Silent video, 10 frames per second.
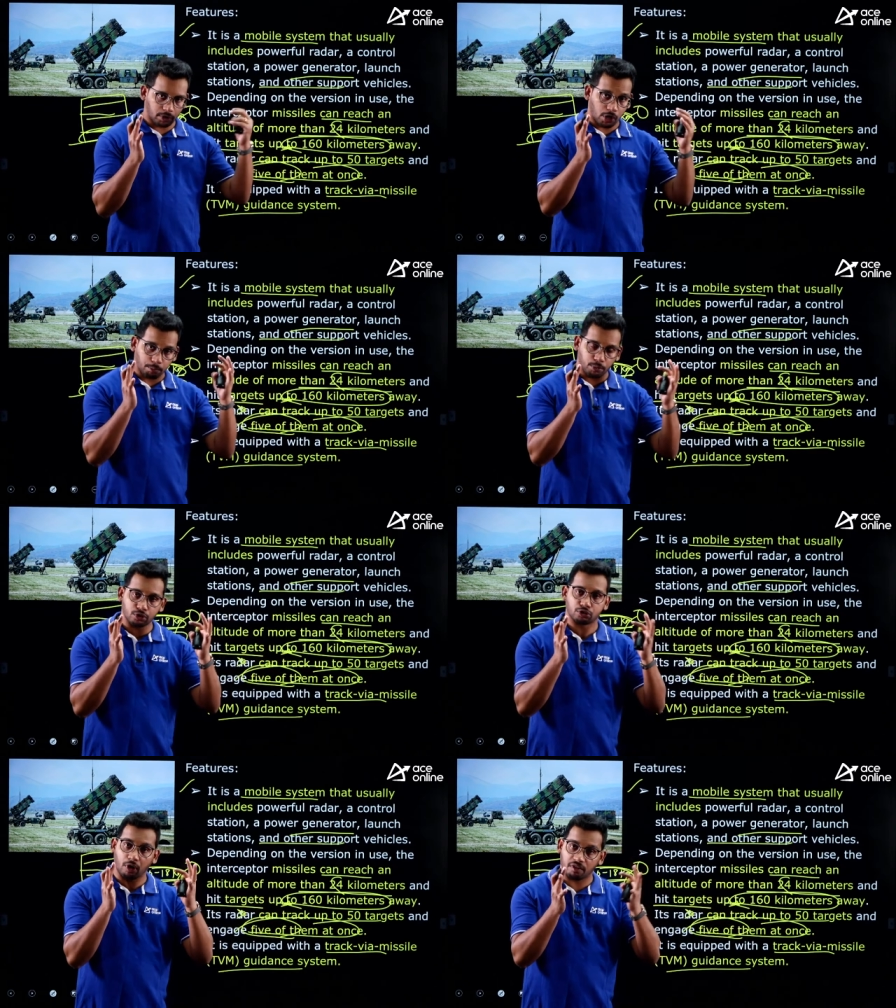
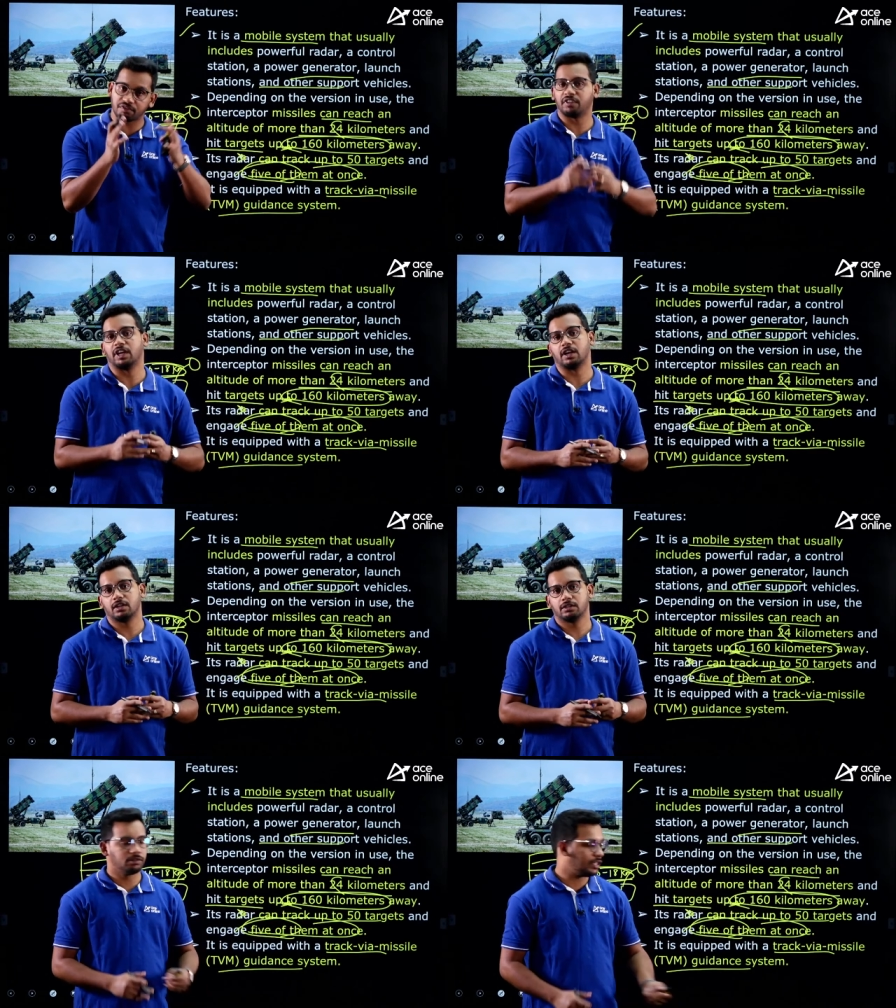computer software,
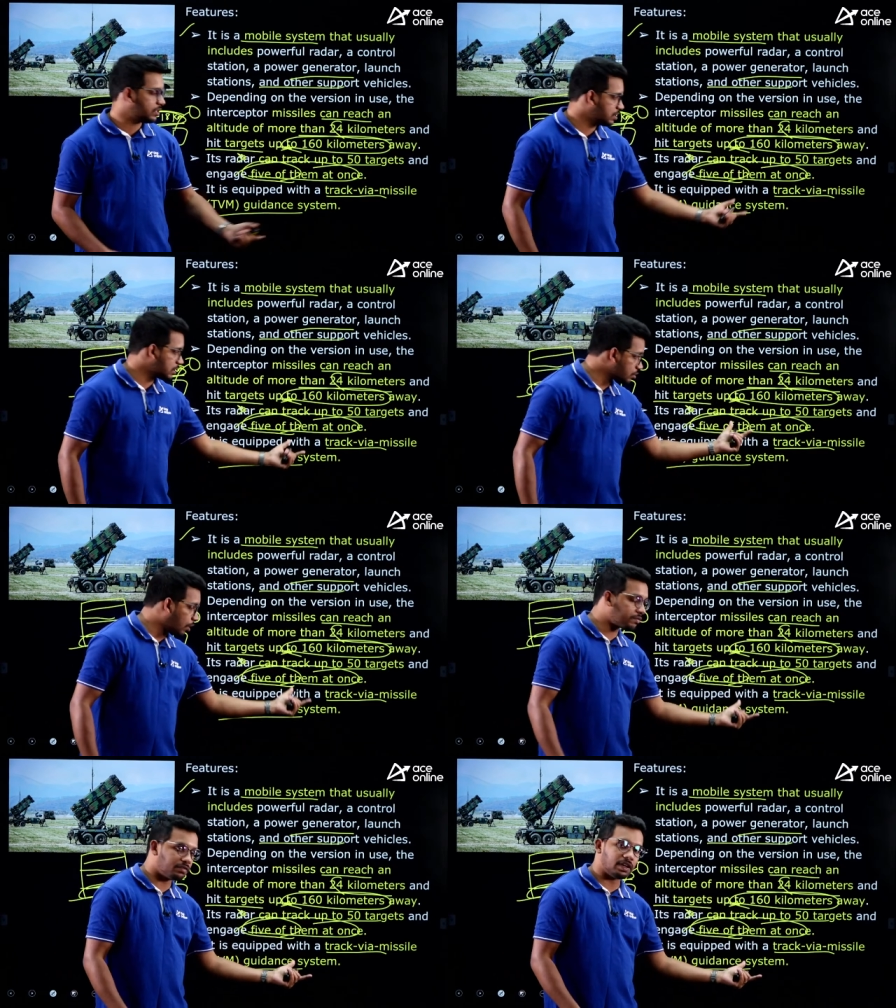this is a
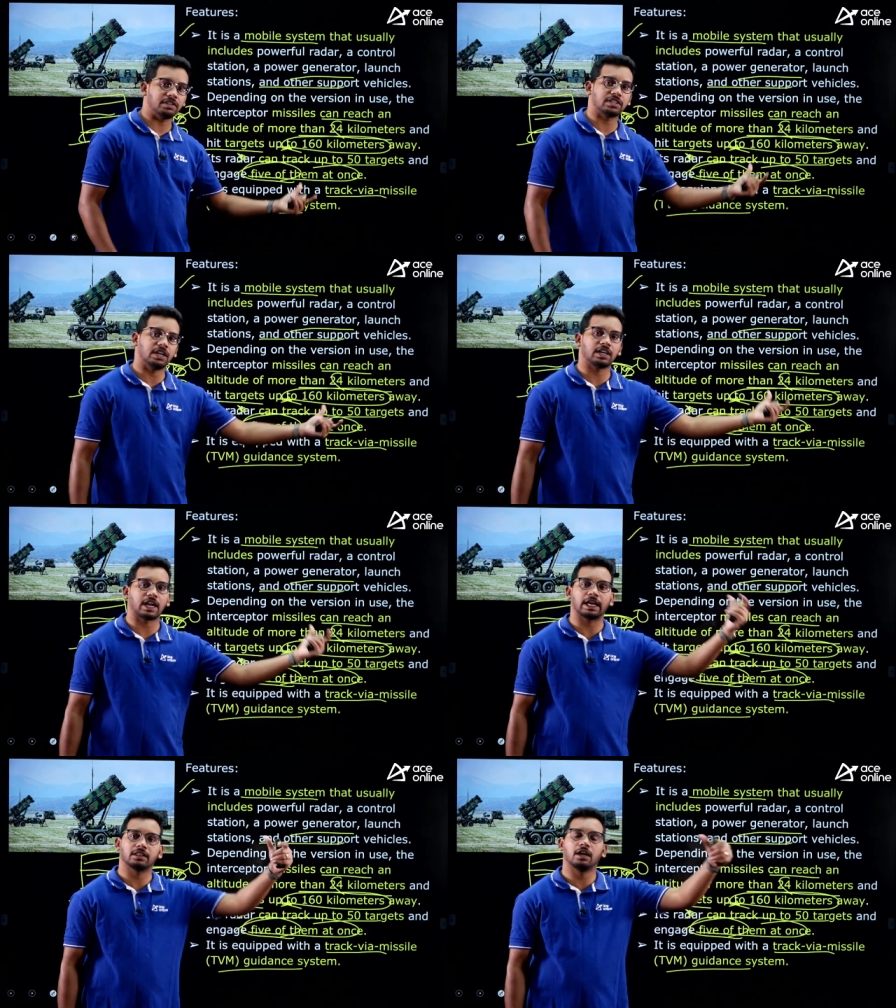software which can
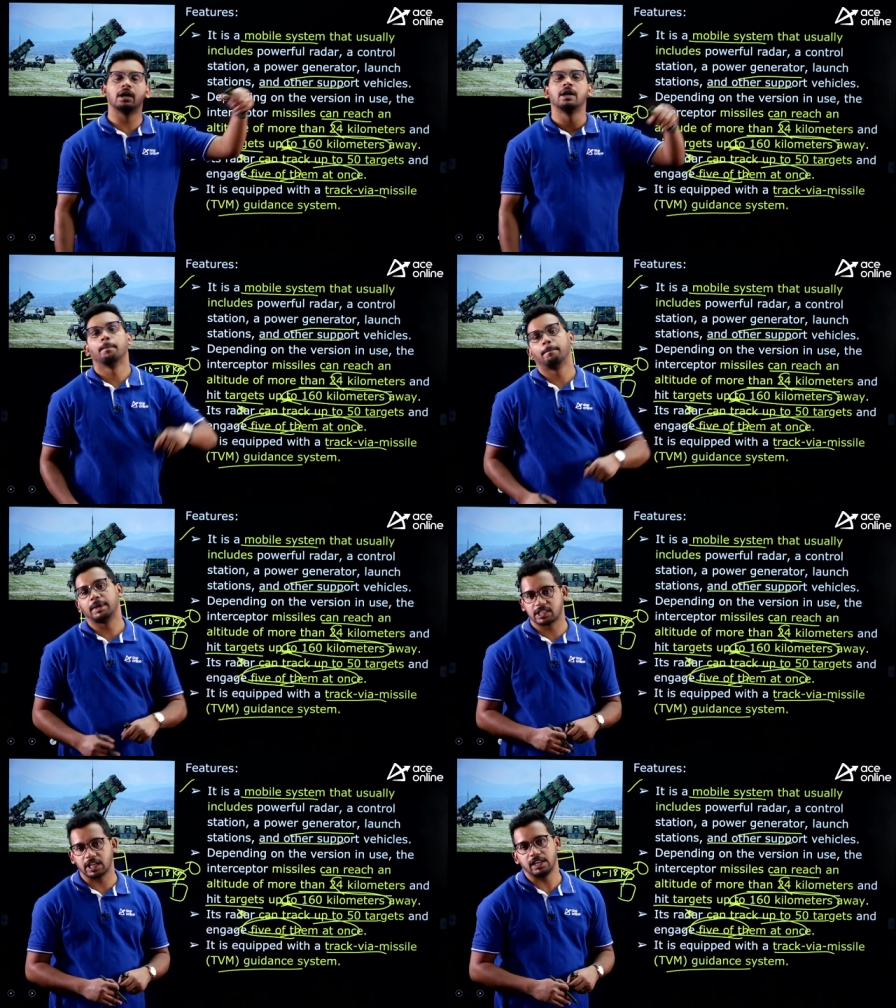track the
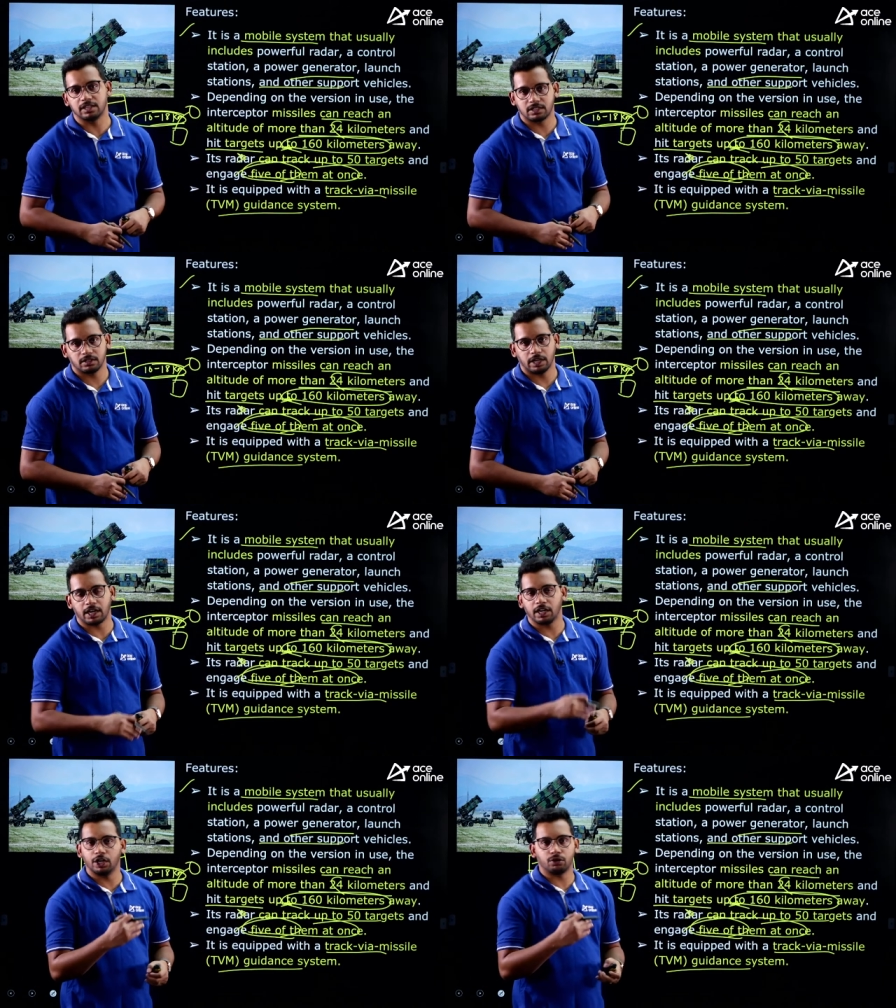missiles
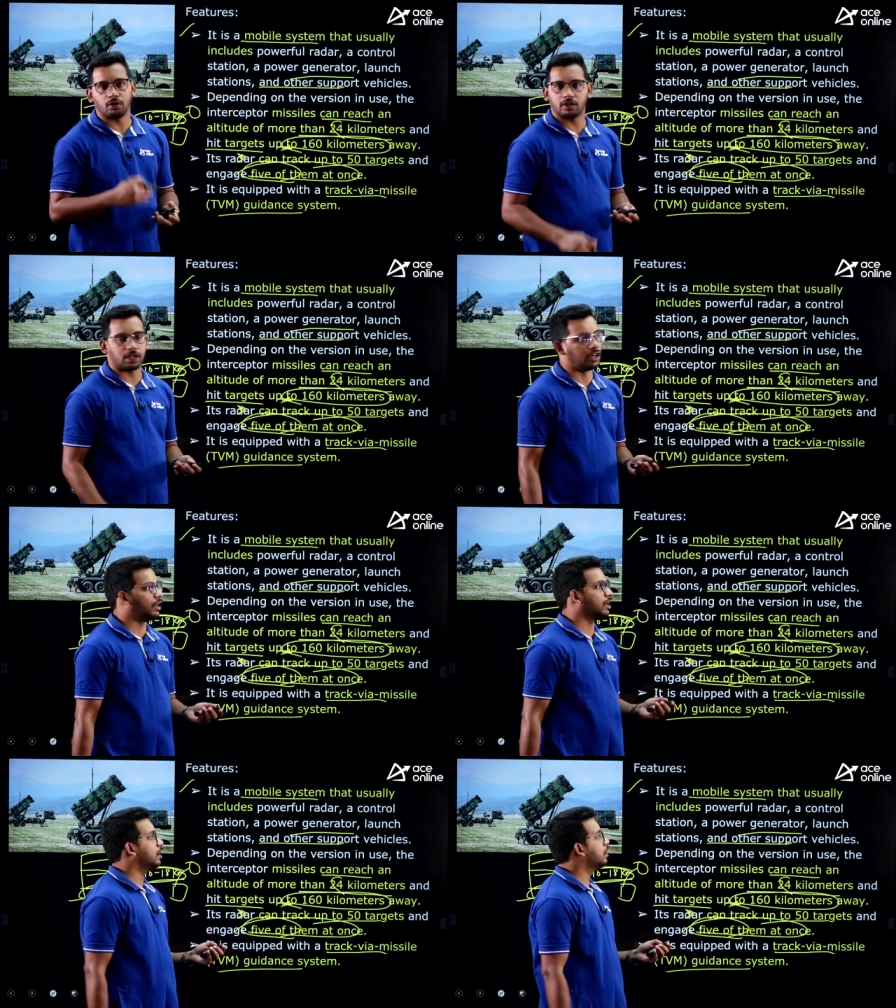entering into our
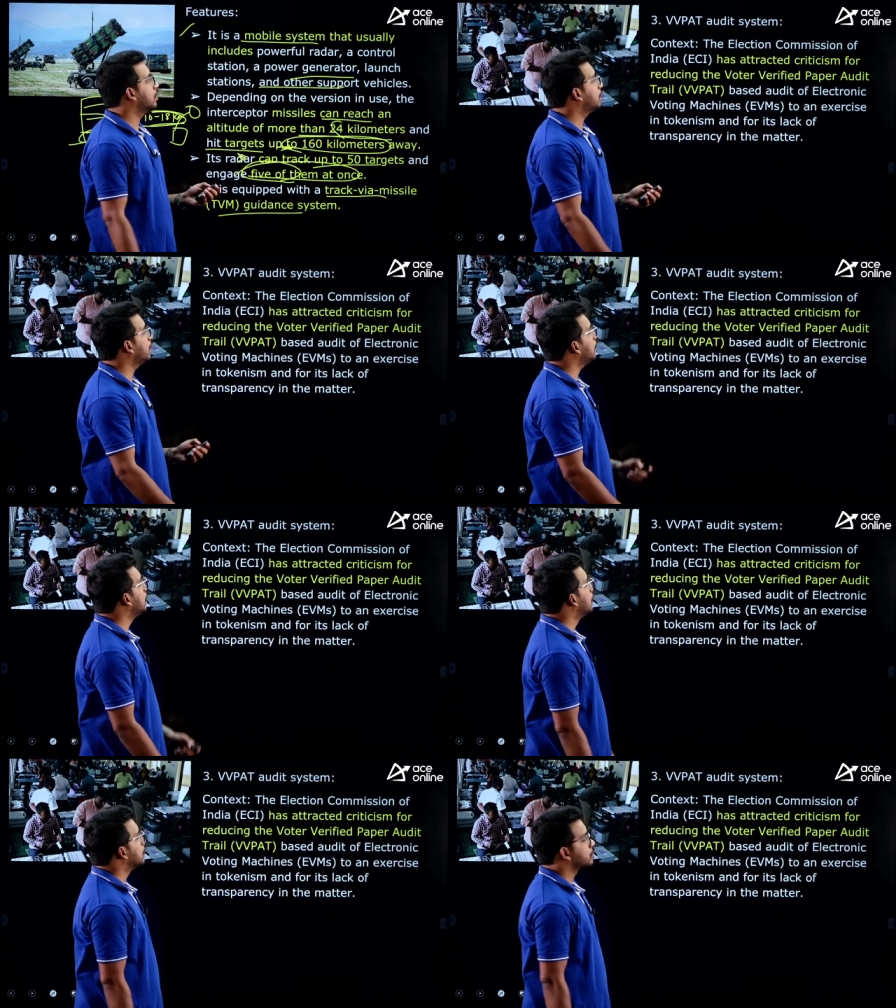territory, right.
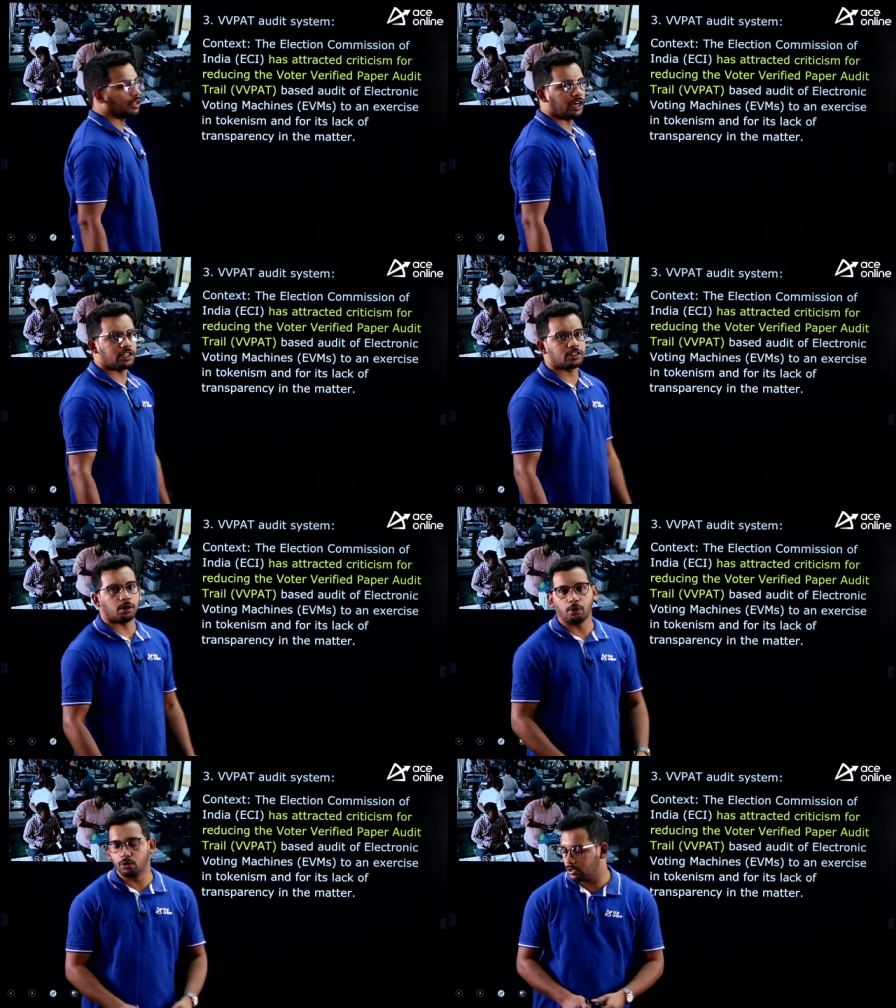So, that is
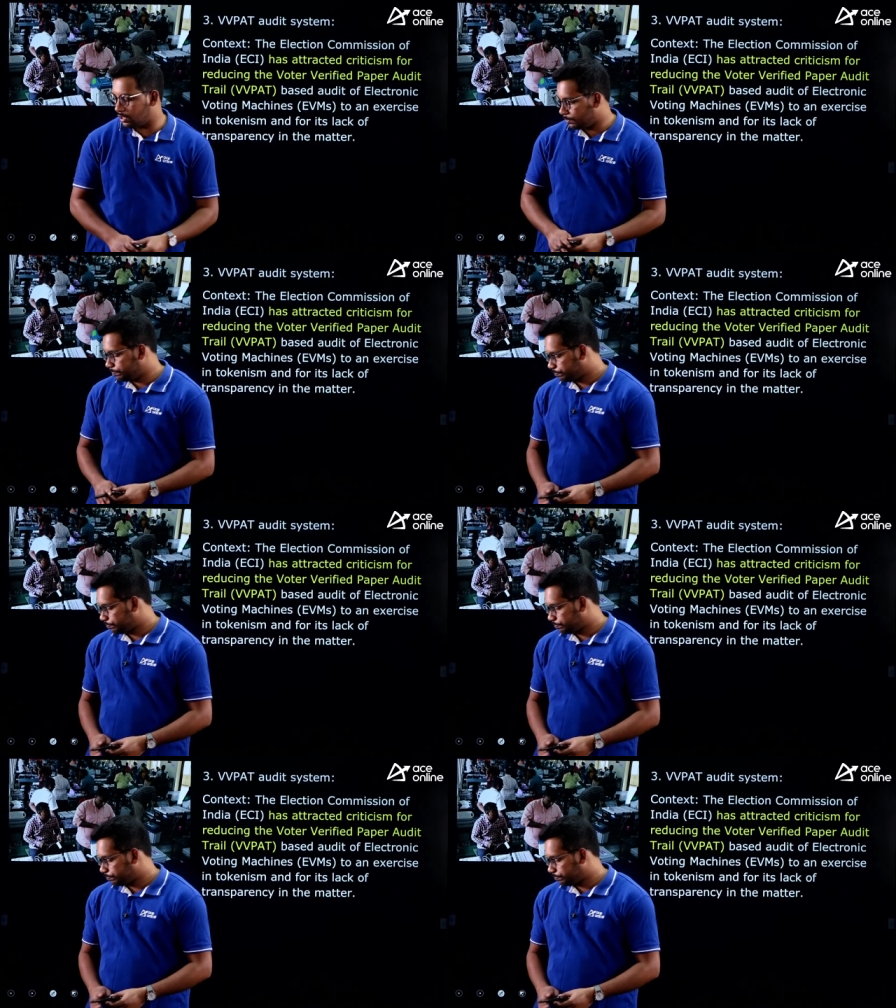about the